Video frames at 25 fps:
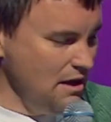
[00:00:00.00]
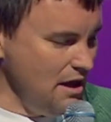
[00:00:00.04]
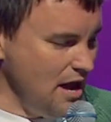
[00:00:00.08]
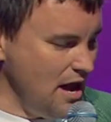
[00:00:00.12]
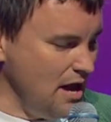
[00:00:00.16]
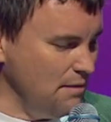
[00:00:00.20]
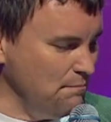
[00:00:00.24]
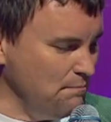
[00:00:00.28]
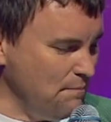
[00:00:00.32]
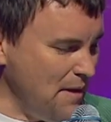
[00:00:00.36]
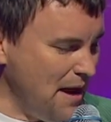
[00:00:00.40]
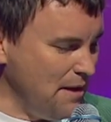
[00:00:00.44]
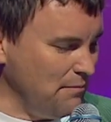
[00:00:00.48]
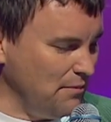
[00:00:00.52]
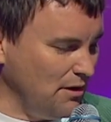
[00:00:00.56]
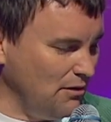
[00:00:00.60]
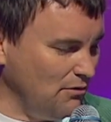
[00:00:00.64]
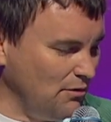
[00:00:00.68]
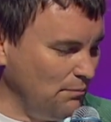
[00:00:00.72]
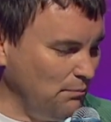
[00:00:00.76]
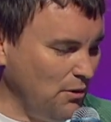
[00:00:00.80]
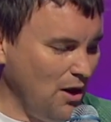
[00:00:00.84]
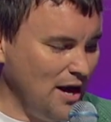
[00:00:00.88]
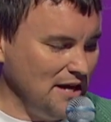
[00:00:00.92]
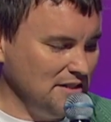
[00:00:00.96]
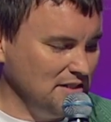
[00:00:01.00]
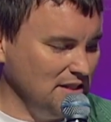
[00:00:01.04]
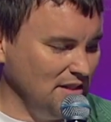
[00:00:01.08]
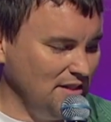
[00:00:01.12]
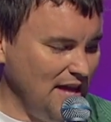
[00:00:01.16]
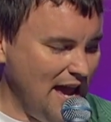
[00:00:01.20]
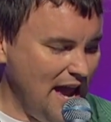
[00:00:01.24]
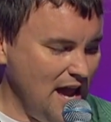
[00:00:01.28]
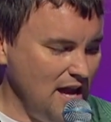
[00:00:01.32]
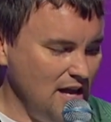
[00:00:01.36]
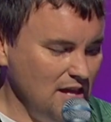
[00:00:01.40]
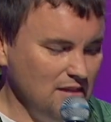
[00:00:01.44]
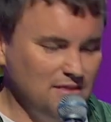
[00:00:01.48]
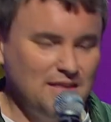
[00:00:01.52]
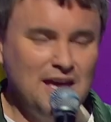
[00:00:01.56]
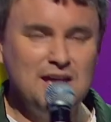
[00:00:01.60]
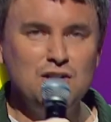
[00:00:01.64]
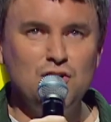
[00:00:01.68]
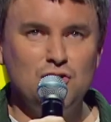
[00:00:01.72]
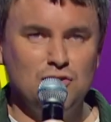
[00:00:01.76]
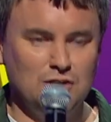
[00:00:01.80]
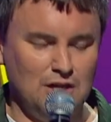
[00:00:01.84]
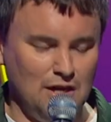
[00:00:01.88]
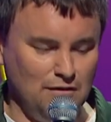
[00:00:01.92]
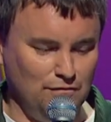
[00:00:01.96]
And Pamela replied to that, "They
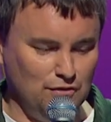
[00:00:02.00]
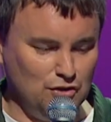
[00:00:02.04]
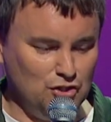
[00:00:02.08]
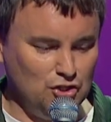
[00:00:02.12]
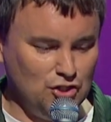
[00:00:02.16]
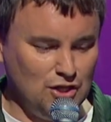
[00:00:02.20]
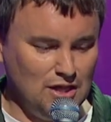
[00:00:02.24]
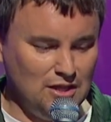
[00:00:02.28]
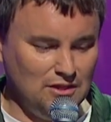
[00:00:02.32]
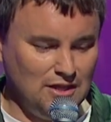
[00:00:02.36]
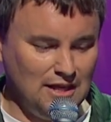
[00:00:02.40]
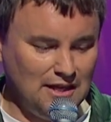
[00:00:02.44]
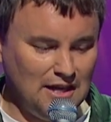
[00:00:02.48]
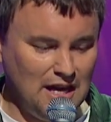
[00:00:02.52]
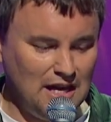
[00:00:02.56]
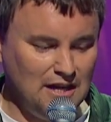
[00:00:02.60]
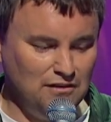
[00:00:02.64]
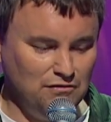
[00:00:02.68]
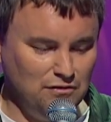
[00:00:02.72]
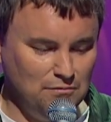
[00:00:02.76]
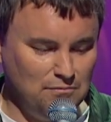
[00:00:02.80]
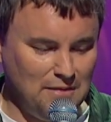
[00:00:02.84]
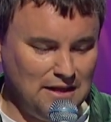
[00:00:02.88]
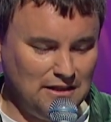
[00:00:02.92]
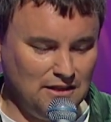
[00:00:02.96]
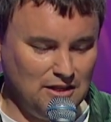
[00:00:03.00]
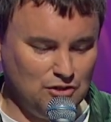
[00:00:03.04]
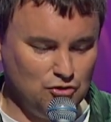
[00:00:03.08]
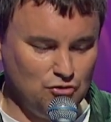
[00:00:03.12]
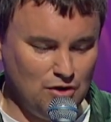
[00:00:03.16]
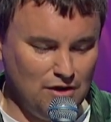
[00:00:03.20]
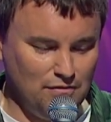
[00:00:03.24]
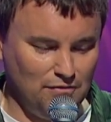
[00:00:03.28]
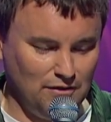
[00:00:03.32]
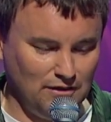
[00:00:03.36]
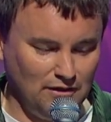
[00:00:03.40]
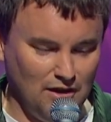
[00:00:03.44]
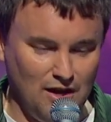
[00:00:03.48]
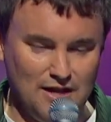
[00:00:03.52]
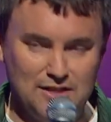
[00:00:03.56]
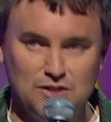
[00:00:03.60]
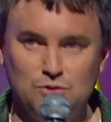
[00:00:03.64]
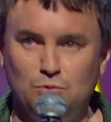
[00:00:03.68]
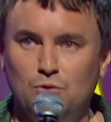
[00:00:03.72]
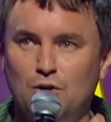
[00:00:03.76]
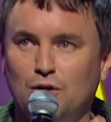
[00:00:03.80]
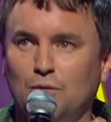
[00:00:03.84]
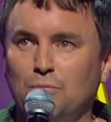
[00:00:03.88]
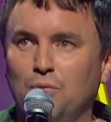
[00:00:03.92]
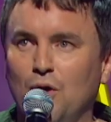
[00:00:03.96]
don't give a shit. They can't even make their traffic lights
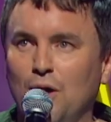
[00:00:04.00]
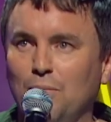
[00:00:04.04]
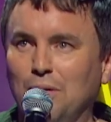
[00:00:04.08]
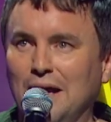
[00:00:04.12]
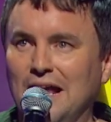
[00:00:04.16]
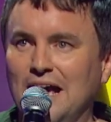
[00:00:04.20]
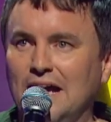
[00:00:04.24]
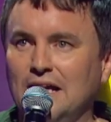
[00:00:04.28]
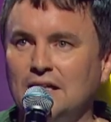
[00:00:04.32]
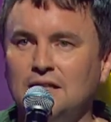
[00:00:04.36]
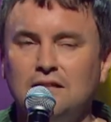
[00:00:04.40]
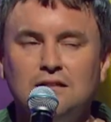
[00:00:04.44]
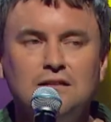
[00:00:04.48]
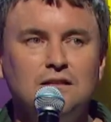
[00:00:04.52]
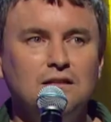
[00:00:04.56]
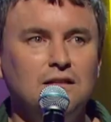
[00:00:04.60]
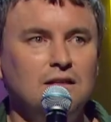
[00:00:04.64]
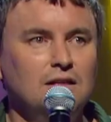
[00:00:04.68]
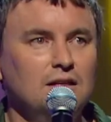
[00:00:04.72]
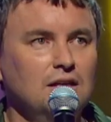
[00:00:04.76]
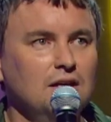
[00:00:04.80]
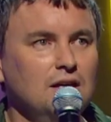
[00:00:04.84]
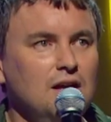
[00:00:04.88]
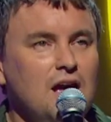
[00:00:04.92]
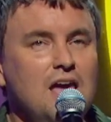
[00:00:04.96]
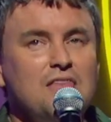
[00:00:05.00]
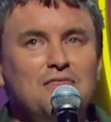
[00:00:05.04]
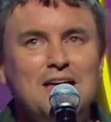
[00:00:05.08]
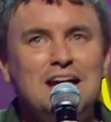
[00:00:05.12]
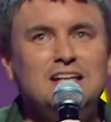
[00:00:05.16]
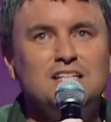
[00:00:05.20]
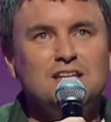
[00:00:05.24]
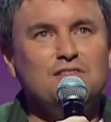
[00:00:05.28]
work properly." Thanks,